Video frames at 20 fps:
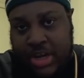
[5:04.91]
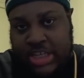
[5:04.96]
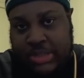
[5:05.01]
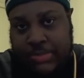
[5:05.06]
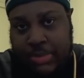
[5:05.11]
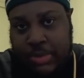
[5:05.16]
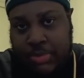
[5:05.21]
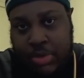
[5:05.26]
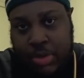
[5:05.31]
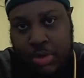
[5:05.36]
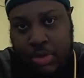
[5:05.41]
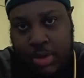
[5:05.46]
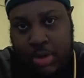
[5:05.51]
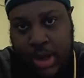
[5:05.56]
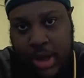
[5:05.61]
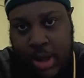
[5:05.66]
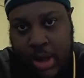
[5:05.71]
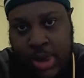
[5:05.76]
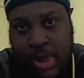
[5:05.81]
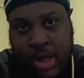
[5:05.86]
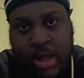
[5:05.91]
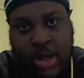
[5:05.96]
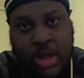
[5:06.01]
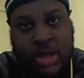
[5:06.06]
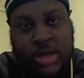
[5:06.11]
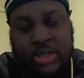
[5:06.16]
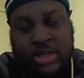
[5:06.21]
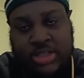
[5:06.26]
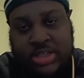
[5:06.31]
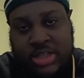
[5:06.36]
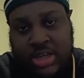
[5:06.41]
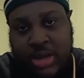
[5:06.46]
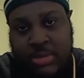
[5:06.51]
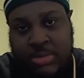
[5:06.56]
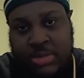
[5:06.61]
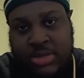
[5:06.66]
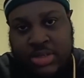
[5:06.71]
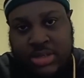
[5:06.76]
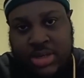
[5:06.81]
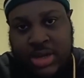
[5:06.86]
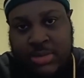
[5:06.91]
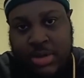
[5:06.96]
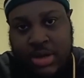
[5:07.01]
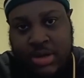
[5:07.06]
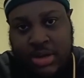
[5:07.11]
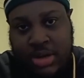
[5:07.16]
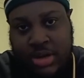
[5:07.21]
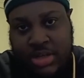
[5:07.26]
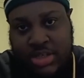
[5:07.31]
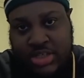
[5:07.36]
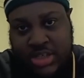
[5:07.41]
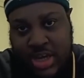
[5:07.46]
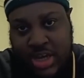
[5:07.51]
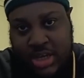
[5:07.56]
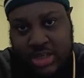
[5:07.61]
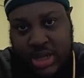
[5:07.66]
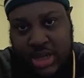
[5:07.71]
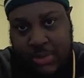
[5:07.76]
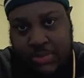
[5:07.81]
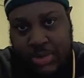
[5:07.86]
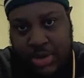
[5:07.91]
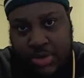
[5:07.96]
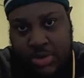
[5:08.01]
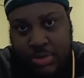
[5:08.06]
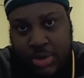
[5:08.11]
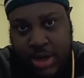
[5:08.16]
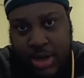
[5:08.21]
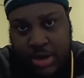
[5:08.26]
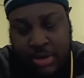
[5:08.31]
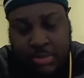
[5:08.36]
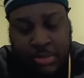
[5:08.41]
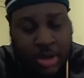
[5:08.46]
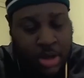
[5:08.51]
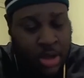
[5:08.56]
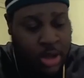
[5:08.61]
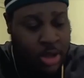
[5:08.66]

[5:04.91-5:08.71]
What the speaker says: Let's be real, okay? Slim to none chance that we do get him.